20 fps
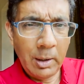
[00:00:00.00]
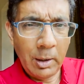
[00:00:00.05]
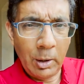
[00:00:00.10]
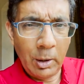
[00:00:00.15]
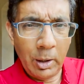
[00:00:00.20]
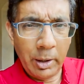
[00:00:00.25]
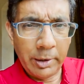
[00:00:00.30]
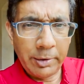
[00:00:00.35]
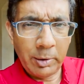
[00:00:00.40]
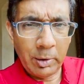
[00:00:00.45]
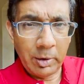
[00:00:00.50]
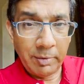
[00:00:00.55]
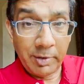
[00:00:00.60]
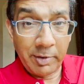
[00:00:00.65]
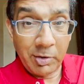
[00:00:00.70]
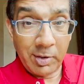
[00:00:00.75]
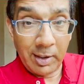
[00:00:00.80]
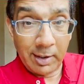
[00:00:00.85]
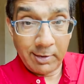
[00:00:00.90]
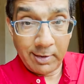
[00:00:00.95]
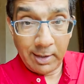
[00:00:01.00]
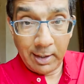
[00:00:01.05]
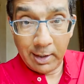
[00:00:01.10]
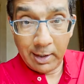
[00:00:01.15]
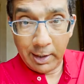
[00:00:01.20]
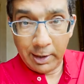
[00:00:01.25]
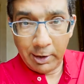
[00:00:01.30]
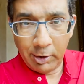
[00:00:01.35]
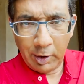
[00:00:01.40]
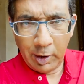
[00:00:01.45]
author of the sixteen
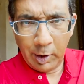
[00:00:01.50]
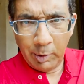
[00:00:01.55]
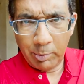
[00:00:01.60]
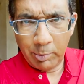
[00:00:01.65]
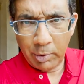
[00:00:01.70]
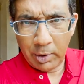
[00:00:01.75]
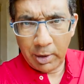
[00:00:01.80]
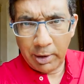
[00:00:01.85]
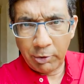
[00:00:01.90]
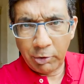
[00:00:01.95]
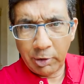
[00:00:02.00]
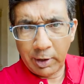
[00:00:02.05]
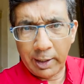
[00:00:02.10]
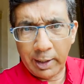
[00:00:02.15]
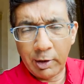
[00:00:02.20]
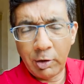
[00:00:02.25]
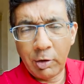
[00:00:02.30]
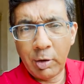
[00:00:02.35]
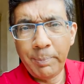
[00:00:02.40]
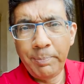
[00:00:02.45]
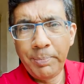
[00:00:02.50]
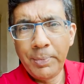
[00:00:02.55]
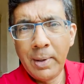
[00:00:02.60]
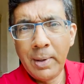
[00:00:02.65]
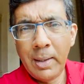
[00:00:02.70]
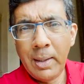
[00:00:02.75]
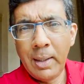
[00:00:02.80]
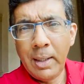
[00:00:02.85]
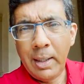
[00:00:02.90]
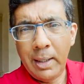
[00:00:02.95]
nineteen Project.
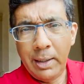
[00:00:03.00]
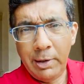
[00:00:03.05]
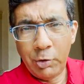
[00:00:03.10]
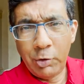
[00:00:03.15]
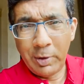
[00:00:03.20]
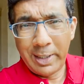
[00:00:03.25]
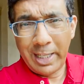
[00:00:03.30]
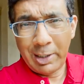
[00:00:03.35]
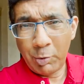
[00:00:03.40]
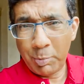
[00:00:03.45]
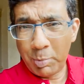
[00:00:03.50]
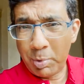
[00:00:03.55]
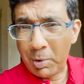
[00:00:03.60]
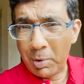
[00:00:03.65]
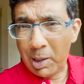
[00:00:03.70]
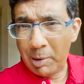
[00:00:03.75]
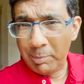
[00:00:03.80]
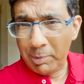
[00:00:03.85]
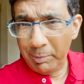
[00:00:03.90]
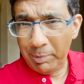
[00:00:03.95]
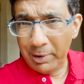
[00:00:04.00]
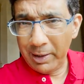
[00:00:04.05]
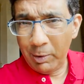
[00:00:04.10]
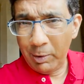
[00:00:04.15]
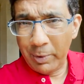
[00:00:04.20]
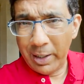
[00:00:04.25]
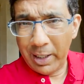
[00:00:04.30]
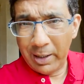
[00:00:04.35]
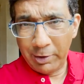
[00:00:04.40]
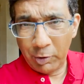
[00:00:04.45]
And so that's probably
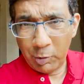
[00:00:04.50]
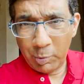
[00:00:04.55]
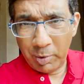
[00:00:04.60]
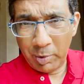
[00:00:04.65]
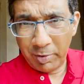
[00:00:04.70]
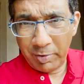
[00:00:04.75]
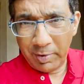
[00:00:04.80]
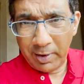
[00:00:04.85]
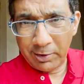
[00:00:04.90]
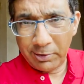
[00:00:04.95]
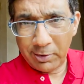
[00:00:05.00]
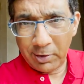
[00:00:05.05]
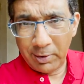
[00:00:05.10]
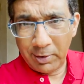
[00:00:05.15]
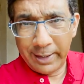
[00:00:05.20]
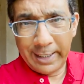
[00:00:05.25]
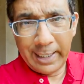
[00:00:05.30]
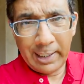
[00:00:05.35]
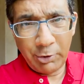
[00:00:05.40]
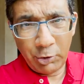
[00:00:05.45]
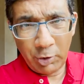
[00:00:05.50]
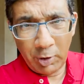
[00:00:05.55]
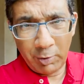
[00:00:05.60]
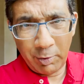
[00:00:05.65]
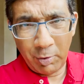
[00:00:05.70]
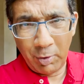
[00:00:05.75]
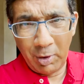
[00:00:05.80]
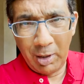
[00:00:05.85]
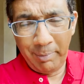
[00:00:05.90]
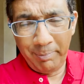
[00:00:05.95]
where this professor gets it
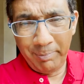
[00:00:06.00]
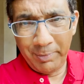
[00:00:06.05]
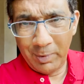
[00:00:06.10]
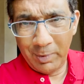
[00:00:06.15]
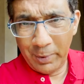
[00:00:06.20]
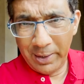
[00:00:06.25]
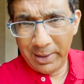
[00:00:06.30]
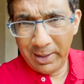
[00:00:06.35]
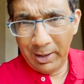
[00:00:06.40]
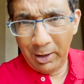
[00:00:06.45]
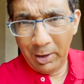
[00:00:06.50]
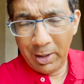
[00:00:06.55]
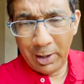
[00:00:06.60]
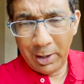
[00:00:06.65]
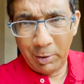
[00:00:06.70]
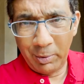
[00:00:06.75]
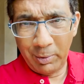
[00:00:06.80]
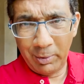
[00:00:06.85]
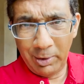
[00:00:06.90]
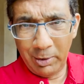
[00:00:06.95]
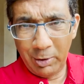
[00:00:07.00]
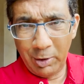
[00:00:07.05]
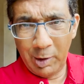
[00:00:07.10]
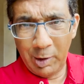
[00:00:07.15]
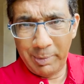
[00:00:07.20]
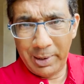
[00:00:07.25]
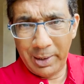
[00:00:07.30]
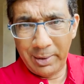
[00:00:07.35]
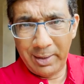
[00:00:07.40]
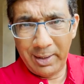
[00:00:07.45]
from. One thing you got to learn
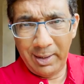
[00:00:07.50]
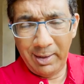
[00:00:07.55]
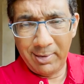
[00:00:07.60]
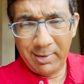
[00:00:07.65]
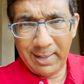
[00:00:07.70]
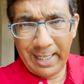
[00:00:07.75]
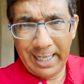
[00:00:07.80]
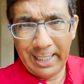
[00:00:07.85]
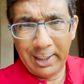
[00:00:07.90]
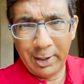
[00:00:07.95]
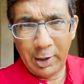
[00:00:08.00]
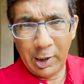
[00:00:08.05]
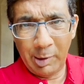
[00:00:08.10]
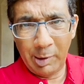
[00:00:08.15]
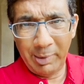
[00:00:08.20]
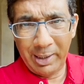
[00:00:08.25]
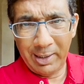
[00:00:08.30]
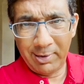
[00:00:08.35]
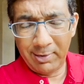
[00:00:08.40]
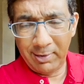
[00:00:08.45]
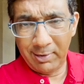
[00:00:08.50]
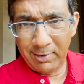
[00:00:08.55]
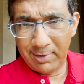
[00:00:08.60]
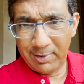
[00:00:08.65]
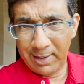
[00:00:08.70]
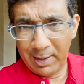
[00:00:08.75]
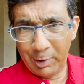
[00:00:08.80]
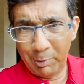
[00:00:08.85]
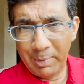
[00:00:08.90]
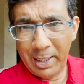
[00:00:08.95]
about these academics is
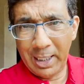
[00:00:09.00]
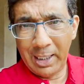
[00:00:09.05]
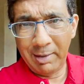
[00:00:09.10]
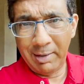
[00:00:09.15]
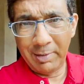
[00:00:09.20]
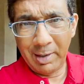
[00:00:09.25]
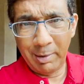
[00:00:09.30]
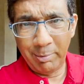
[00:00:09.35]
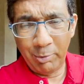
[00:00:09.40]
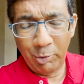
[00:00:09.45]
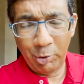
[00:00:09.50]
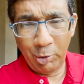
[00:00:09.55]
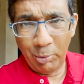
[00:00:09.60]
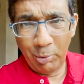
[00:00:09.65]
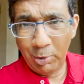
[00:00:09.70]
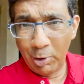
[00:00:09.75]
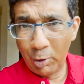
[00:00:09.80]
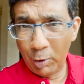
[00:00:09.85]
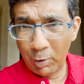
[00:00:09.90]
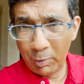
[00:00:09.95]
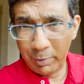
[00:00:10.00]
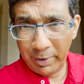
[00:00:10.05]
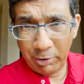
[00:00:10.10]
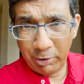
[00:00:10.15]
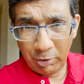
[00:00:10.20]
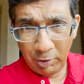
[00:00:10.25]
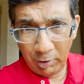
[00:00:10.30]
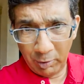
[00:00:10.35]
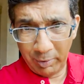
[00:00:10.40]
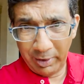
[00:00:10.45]
that many of them do no
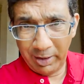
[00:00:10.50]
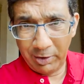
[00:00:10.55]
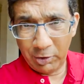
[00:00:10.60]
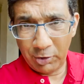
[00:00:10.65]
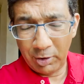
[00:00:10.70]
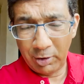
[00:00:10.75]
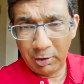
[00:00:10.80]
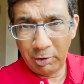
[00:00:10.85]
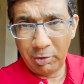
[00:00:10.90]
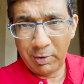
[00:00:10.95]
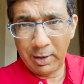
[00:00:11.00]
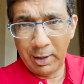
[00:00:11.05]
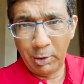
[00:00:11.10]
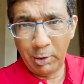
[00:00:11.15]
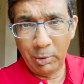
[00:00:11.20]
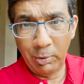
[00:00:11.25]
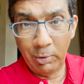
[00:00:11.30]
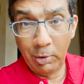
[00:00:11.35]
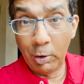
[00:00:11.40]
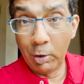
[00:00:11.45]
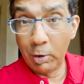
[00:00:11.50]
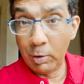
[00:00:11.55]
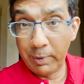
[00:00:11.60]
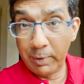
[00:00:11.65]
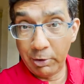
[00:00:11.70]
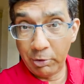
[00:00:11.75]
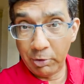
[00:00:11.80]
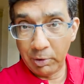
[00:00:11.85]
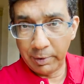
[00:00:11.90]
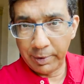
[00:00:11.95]
original research. They do no
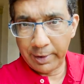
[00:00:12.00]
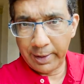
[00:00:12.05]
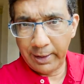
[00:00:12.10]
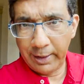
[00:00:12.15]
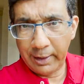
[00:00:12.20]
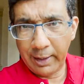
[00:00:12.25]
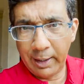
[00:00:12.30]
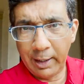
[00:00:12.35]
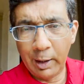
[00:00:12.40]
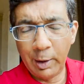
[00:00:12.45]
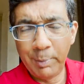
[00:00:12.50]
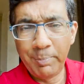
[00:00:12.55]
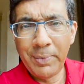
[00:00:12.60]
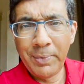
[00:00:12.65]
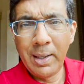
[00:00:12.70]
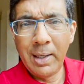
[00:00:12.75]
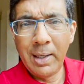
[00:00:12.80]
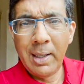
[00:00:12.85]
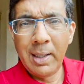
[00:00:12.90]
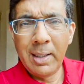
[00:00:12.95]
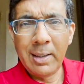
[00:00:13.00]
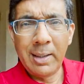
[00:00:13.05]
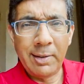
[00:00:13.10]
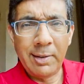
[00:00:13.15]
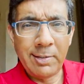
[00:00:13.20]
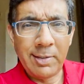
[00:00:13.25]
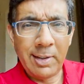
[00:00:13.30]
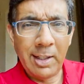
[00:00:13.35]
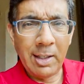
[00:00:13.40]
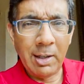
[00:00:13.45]
original thinking. They
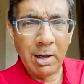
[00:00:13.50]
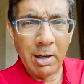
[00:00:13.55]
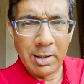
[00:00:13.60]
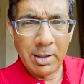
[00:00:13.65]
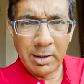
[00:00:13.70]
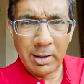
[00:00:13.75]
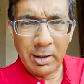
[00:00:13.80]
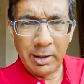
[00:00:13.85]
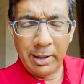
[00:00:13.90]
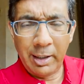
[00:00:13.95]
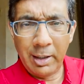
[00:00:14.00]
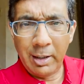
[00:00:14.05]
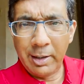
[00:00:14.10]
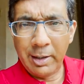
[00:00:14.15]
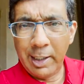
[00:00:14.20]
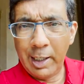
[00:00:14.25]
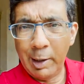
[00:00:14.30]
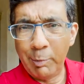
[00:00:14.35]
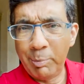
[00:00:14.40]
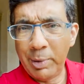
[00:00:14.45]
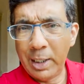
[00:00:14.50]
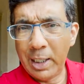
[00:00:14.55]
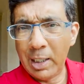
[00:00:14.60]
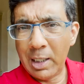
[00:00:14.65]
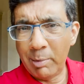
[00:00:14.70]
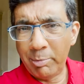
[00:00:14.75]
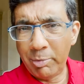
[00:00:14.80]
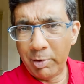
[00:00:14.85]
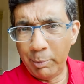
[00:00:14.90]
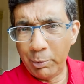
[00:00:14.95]
see an article here. They pick it
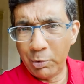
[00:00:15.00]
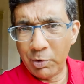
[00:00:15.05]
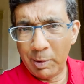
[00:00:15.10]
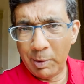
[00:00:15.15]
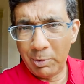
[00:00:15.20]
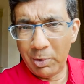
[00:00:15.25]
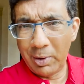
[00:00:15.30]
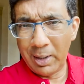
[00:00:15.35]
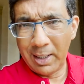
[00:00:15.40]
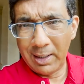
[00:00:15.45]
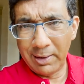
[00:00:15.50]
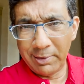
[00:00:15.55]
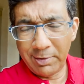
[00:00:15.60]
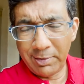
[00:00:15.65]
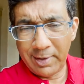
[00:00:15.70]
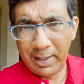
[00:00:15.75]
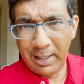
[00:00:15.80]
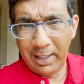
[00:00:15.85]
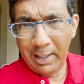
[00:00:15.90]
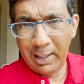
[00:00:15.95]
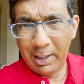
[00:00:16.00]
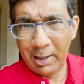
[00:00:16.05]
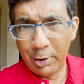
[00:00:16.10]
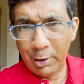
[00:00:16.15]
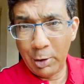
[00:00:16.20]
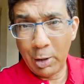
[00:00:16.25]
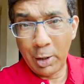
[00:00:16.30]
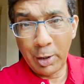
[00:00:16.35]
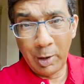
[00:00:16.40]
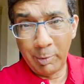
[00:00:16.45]
up from somewhere else. They
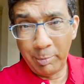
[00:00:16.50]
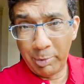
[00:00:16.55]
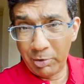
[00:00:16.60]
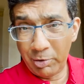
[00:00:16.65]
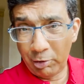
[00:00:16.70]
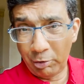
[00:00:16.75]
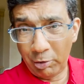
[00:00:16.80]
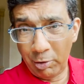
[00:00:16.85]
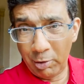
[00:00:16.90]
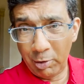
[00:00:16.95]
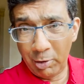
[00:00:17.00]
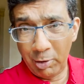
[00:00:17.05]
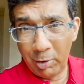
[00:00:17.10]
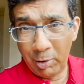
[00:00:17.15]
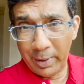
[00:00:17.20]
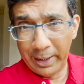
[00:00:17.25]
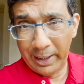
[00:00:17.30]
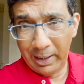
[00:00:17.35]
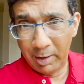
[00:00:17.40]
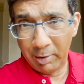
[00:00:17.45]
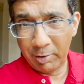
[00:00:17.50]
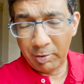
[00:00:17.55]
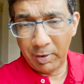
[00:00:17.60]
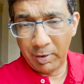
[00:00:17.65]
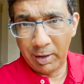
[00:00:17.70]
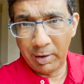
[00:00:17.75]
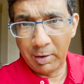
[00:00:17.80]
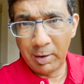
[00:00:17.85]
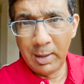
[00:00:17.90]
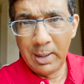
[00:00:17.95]
are not in a position to know any
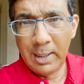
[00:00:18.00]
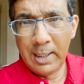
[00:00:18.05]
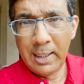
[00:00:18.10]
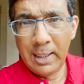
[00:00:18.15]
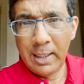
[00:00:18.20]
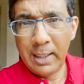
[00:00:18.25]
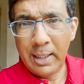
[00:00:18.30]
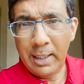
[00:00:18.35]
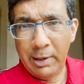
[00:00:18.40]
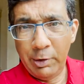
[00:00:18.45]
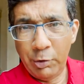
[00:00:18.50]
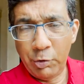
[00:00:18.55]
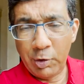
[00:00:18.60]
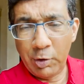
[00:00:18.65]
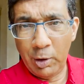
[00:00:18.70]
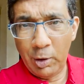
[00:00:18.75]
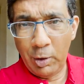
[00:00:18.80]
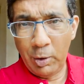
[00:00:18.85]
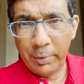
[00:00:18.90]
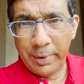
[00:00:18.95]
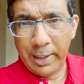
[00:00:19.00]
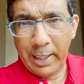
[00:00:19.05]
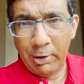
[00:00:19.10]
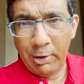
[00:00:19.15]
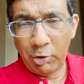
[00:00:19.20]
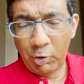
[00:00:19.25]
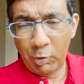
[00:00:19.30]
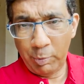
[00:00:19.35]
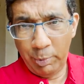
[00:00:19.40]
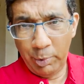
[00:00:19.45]
different. And so they
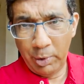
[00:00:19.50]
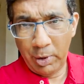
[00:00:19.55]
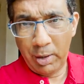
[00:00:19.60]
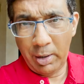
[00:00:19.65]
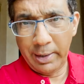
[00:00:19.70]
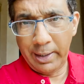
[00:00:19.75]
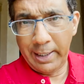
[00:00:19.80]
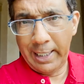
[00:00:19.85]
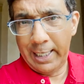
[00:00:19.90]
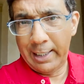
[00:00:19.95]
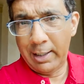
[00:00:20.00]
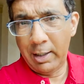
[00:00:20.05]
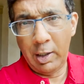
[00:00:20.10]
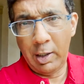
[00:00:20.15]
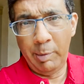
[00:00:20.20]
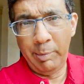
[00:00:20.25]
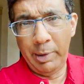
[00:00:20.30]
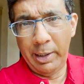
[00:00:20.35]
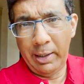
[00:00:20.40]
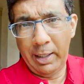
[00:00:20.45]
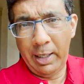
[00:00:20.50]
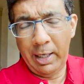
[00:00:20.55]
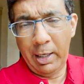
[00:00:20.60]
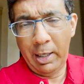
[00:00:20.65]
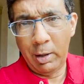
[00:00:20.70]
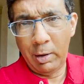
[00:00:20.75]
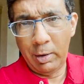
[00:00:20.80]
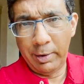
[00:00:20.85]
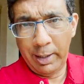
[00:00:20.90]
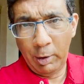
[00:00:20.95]
just put on an academic
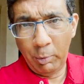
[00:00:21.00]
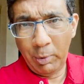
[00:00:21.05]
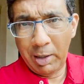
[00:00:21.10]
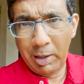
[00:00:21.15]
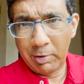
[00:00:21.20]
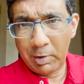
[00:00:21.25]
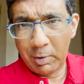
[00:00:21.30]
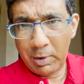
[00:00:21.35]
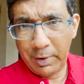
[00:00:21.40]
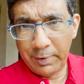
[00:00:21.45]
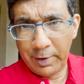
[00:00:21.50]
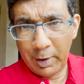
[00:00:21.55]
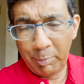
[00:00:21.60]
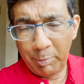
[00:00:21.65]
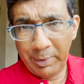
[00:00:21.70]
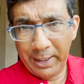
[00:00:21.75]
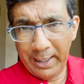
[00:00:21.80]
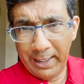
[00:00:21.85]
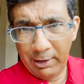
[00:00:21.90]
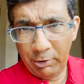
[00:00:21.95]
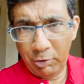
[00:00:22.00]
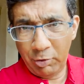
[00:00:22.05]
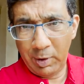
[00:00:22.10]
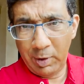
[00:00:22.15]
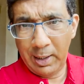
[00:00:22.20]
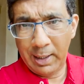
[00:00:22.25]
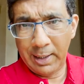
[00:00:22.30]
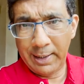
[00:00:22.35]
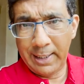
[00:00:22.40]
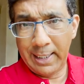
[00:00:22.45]
air, or they wave around their
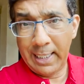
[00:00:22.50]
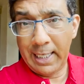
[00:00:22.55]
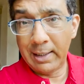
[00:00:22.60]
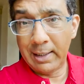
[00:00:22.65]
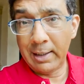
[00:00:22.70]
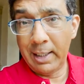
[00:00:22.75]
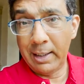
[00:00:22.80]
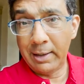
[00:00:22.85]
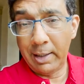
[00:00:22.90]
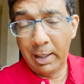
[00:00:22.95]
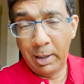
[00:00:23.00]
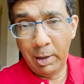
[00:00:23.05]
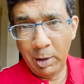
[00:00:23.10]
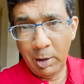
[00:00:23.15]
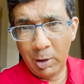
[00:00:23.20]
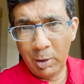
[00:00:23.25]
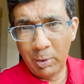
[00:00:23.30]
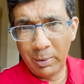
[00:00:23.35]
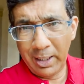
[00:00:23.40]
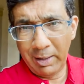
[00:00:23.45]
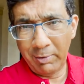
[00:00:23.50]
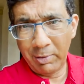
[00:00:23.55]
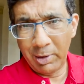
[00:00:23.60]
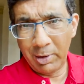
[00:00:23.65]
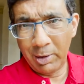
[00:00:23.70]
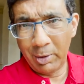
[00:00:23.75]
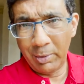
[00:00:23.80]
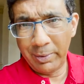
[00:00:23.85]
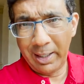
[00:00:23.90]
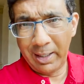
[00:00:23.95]
PhD, and they act like they know,
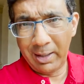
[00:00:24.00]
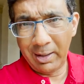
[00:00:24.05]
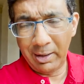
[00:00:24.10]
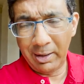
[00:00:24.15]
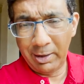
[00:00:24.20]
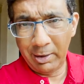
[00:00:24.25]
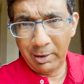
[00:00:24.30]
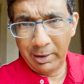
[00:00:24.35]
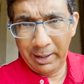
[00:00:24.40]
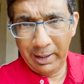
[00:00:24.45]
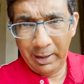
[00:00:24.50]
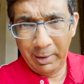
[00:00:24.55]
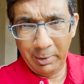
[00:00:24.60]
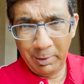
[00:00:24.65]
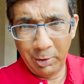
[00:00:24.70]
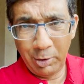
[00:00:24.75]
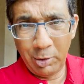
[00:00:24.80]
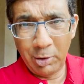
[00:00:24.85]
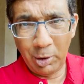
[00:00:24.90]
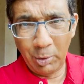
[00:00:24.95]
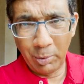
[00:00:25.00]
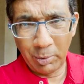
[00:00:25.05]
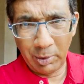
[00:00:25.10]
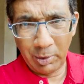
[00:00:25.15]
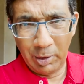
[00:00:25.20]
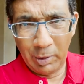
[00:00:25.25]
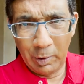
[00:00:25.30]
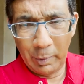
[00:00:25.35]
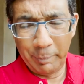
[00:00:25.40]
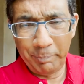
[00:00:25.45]
even though they clearly don't
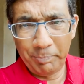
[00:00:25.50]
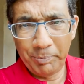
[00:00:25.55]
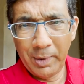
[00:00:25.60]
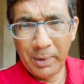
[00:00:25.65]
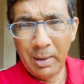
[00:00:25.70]
know.